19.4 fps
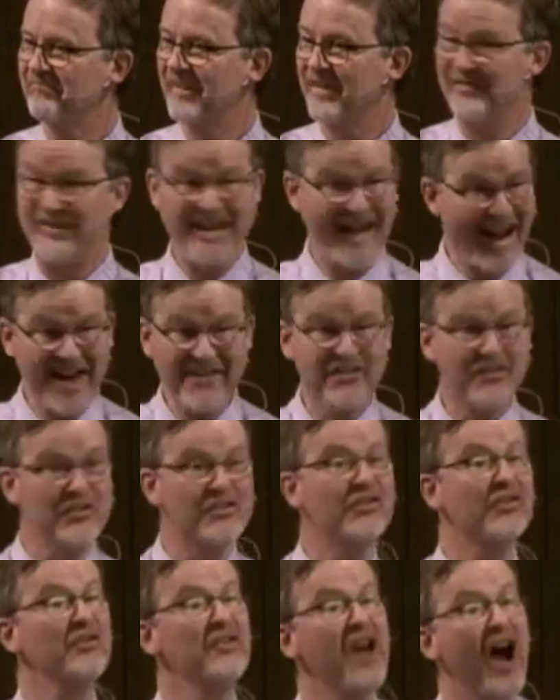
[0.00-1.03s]
The
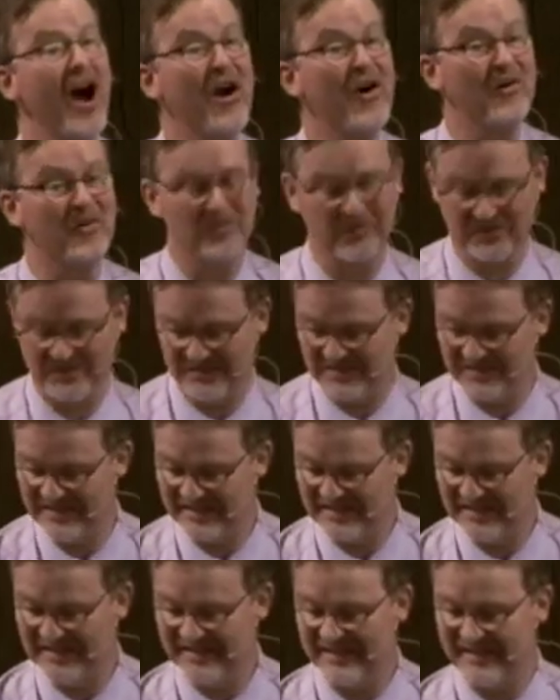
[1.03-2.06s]
answers are no.
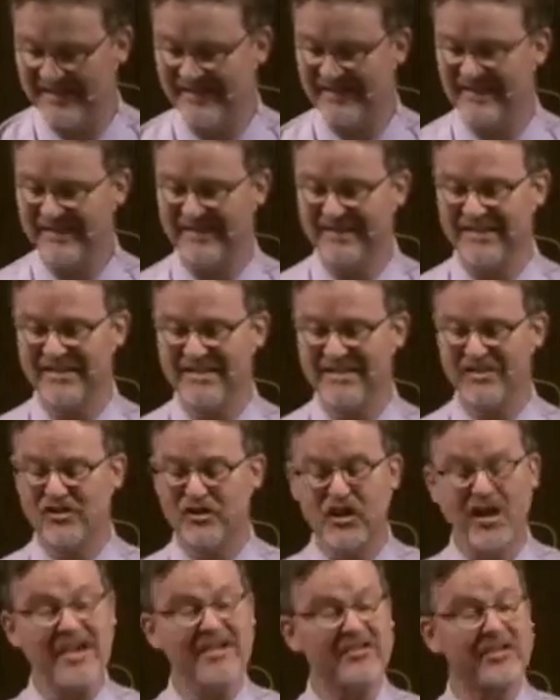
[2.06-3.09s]

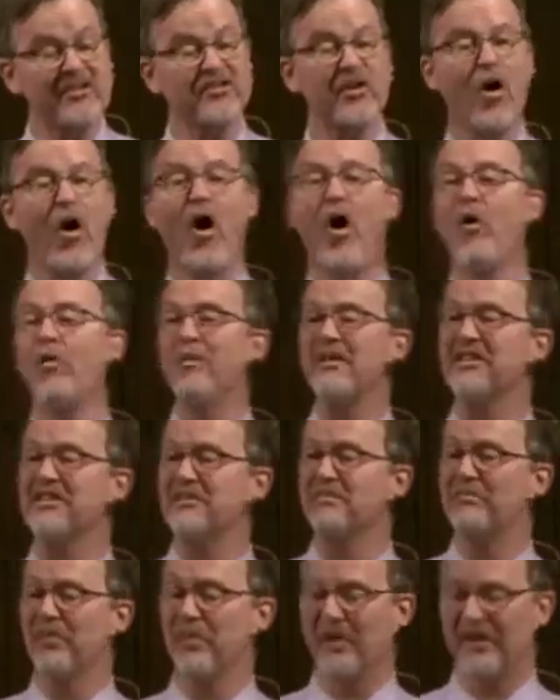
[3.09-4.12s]
Jesus
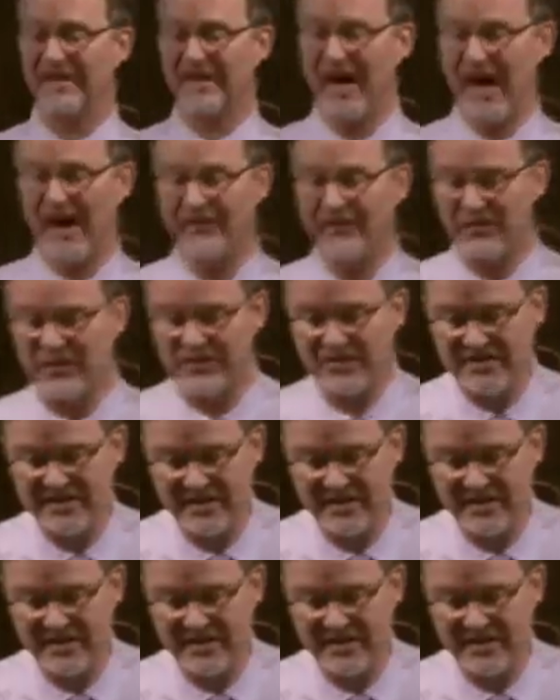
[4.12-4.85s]
always put others'